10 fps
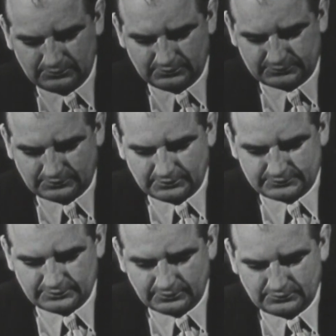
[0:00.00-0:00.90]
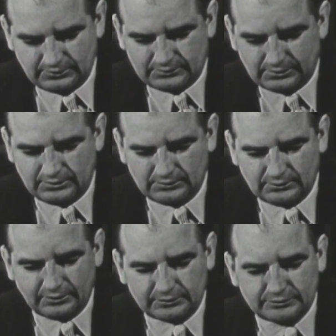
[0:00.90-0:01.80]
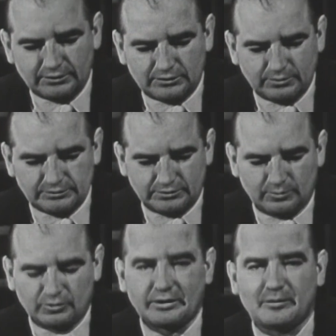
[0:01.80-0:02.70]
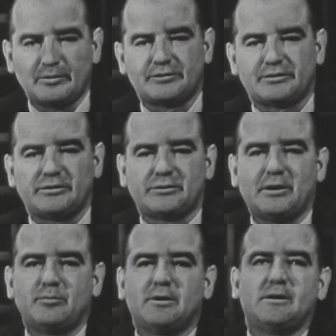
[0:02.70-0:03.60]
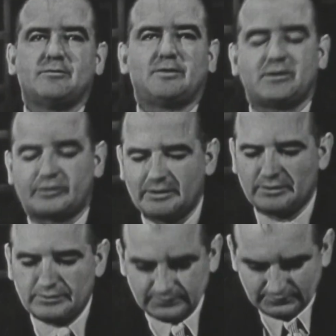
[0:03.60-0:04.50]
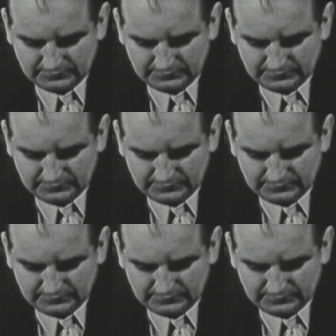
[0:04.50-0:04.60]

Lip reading: discussed in detail the extent to which the Democrat administration had been infiltrated